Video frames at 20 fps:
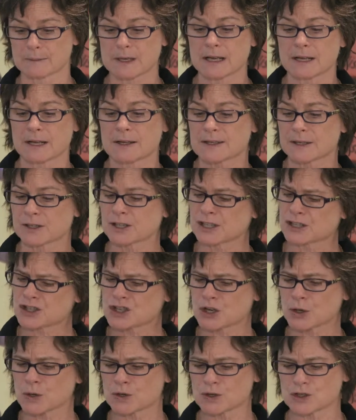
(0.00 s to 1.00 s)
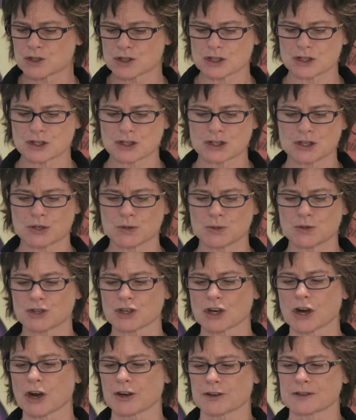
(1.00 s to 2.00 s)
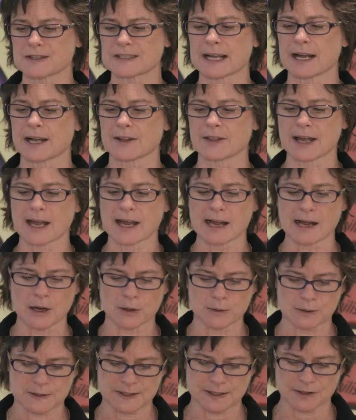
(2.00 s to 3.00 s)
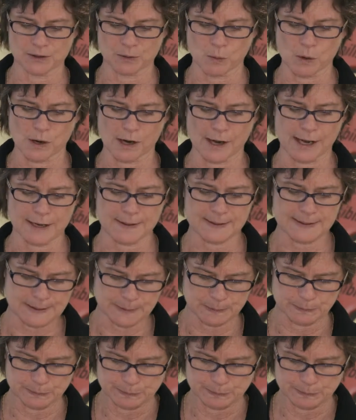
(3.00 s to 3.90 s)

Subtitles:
So I'm going to show you two charts on the hows and the whys.